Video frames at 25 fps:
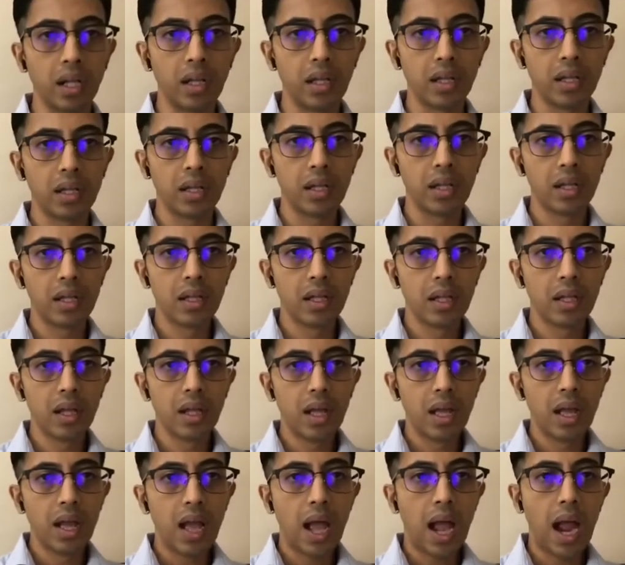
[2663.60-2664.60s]
And
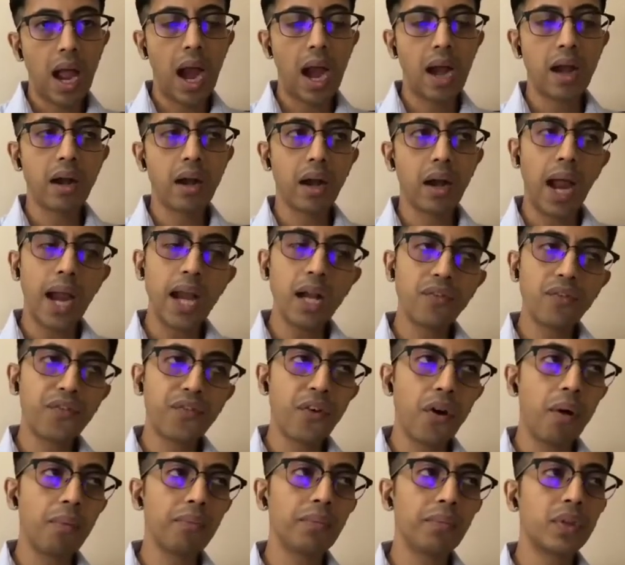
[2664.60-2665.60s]
right from the
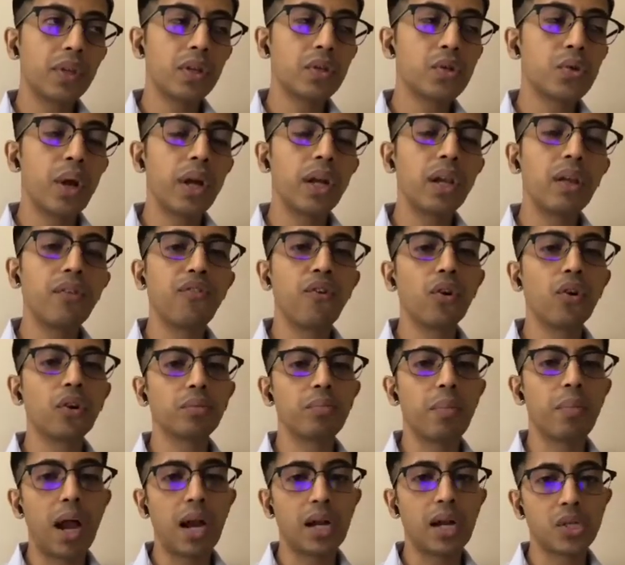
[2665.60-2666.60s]
24th March
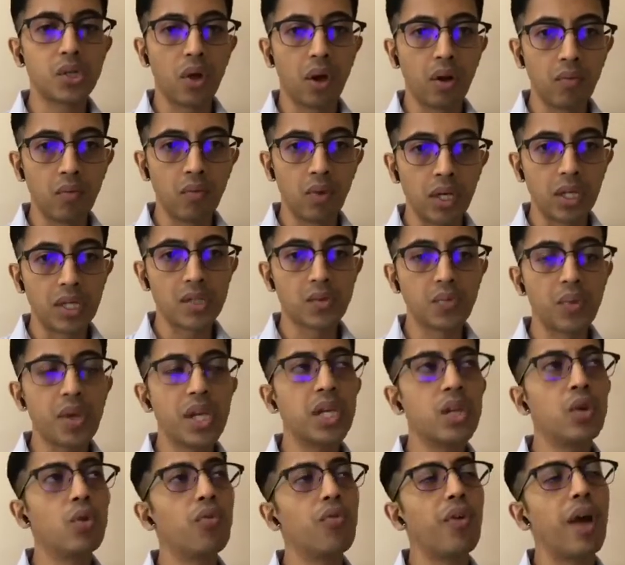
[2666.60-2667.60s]
onwards, we knew very well
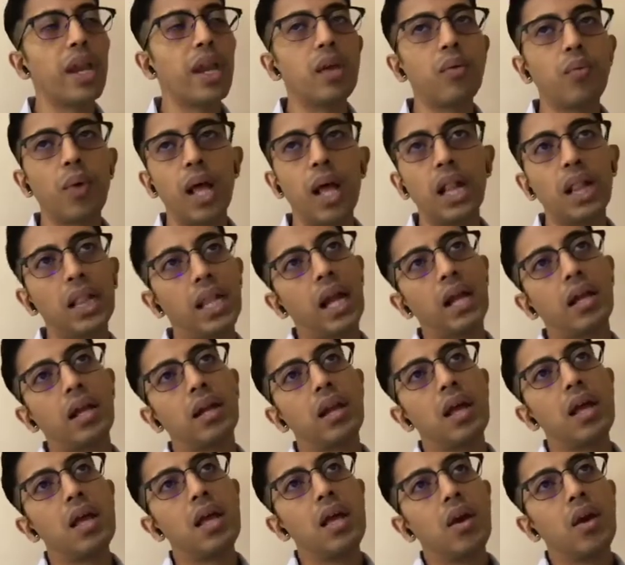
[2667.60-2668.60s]
that we had a
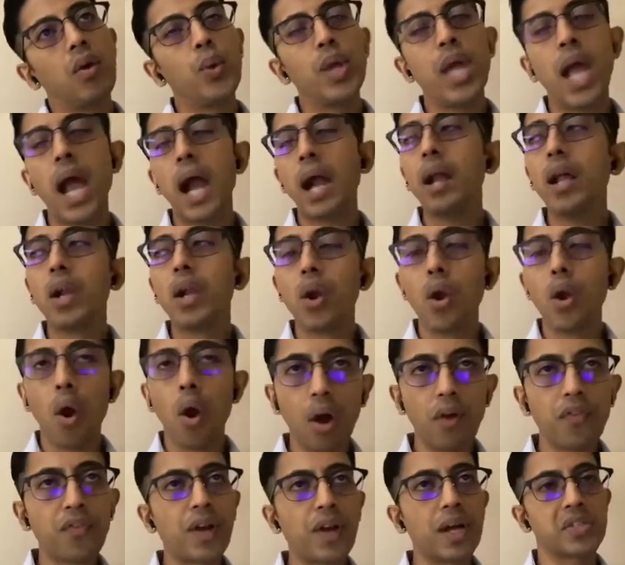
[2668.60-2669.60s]
lot of customers,
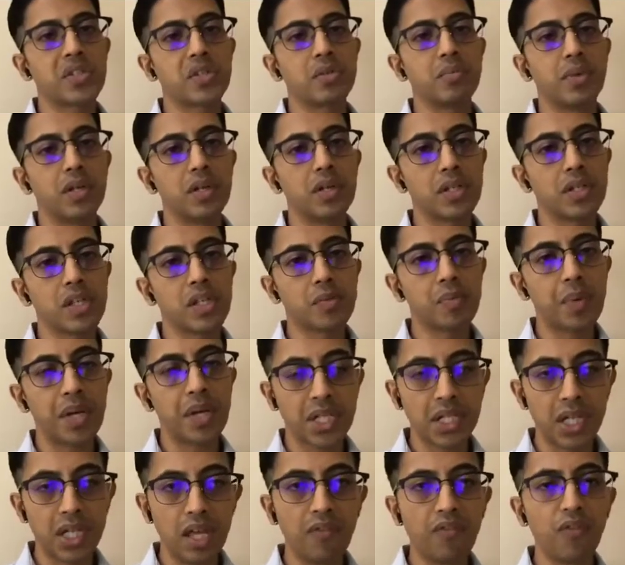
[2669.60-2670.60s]
especially if you talk
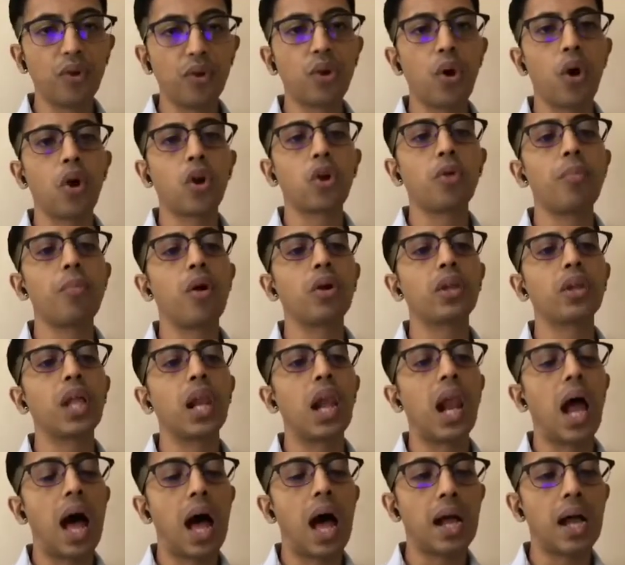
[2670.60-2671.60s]
about the large
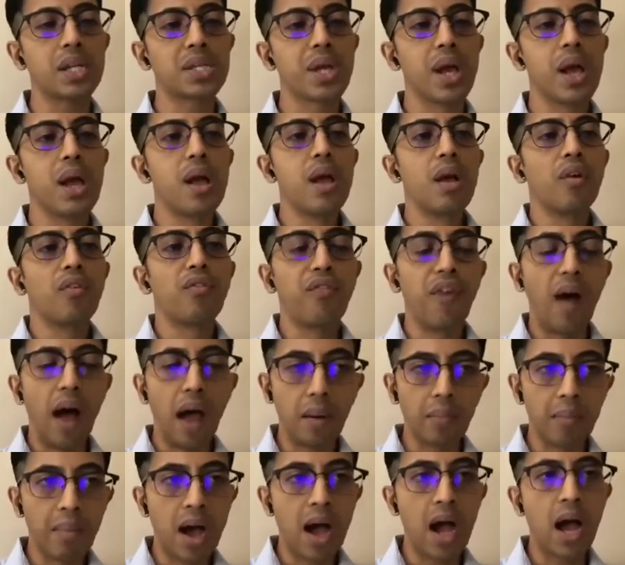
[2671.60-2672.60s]
pharma and
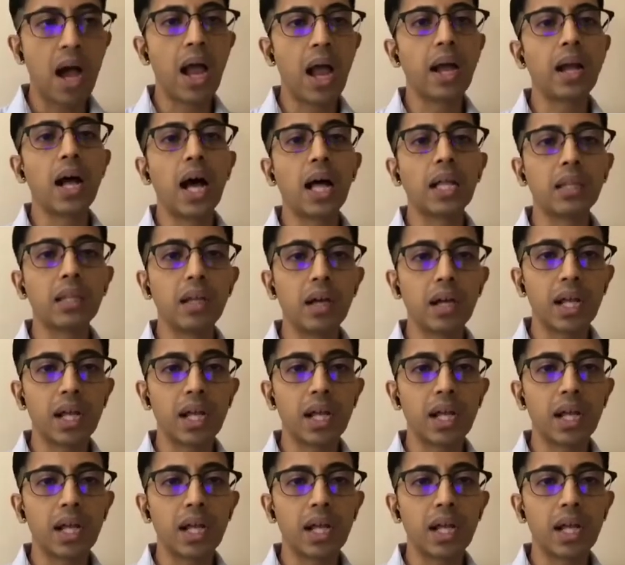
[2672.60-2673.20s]
other essential